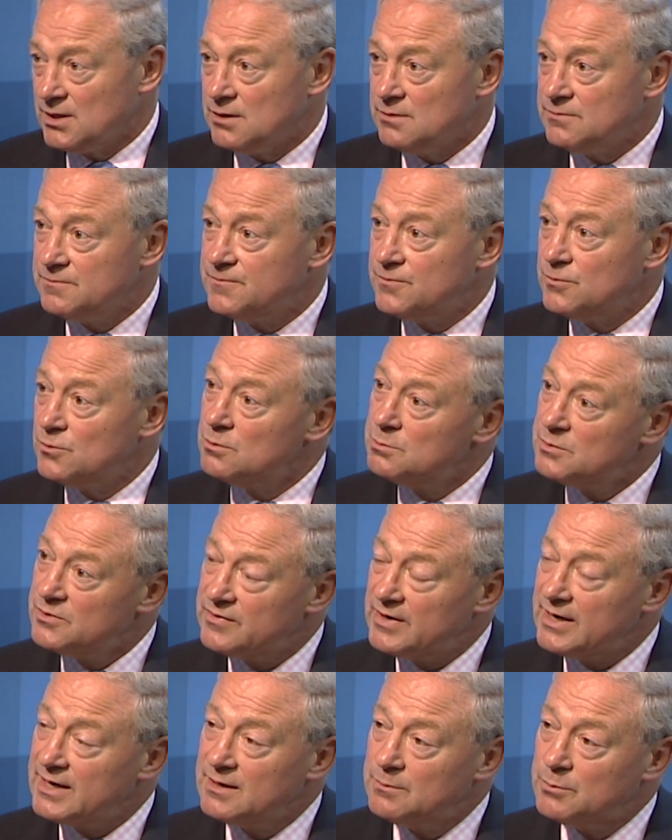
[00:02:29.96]
of form
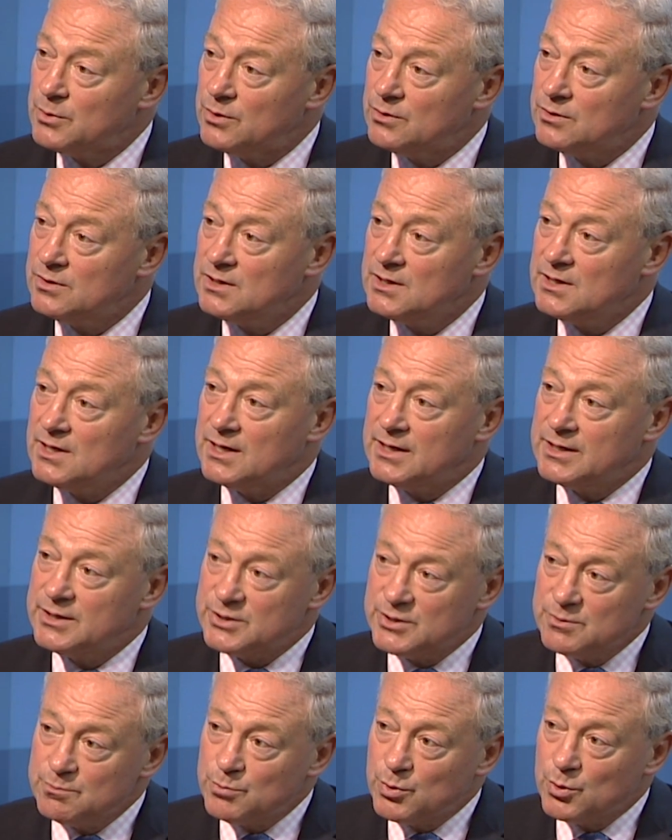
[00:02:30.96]
available, and
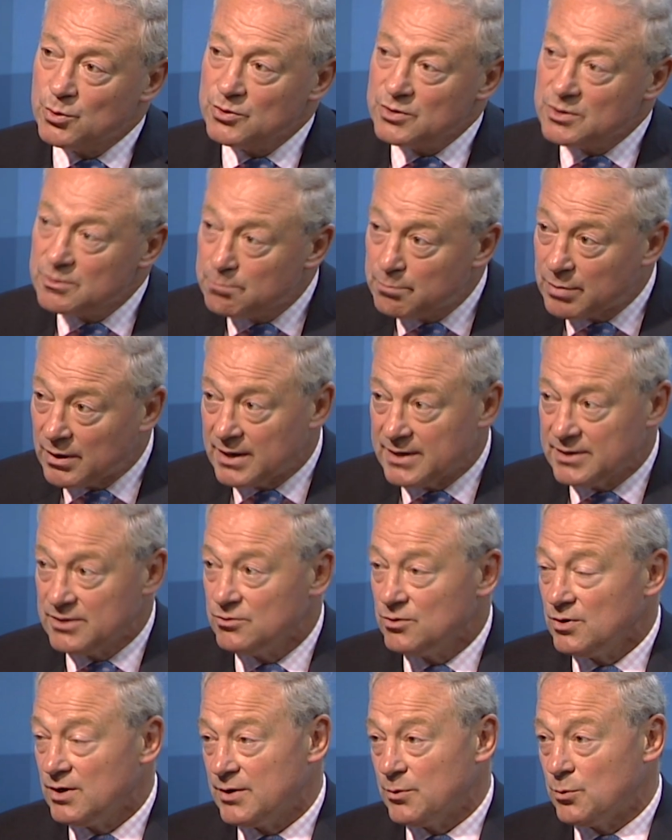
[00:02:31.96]
it's important to buy
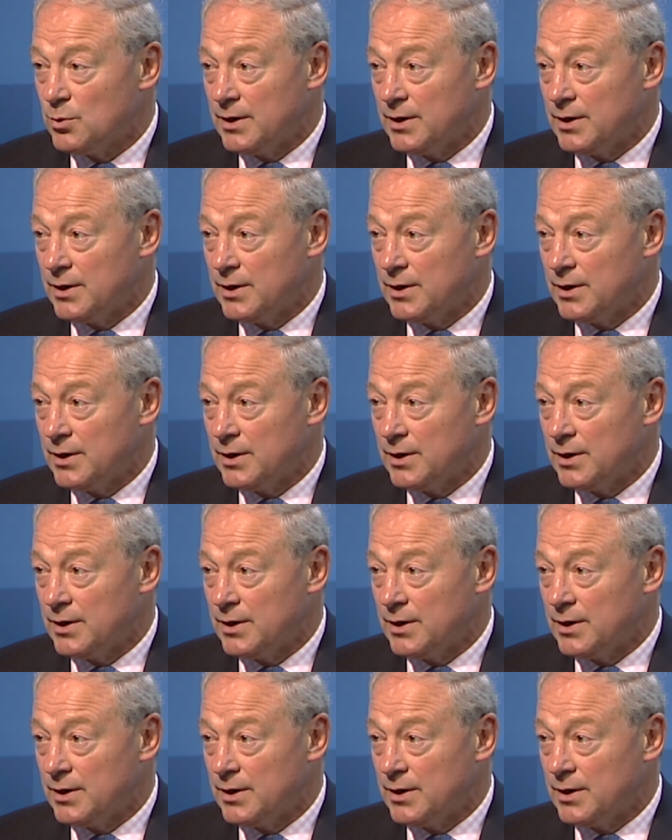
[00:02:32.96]
the right